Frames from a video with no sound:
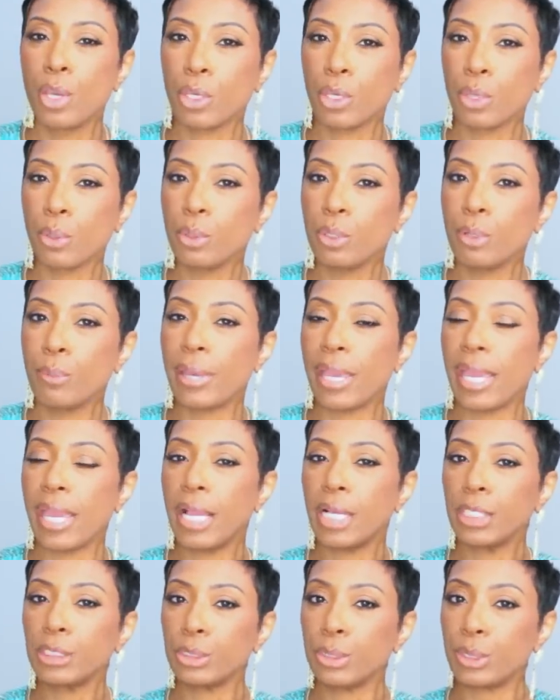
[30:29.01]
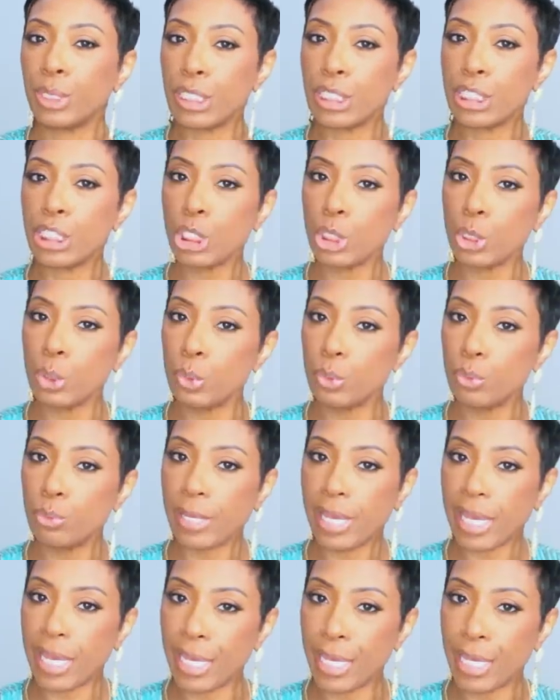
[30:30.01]
Cute little bag. So that's a new
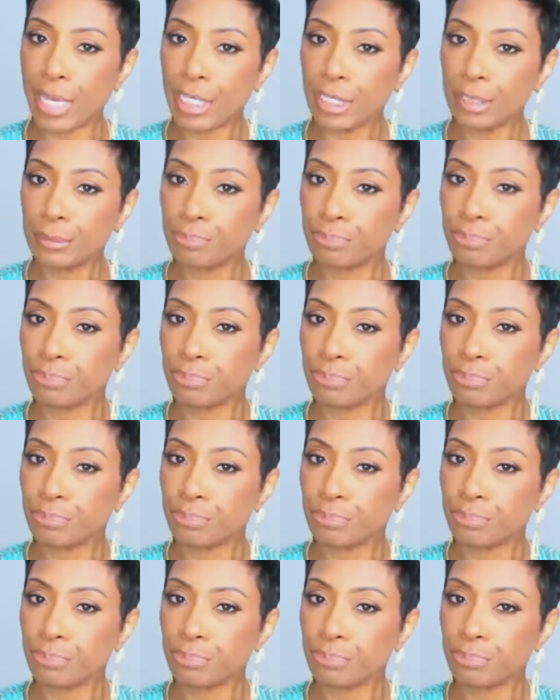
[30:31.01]
bag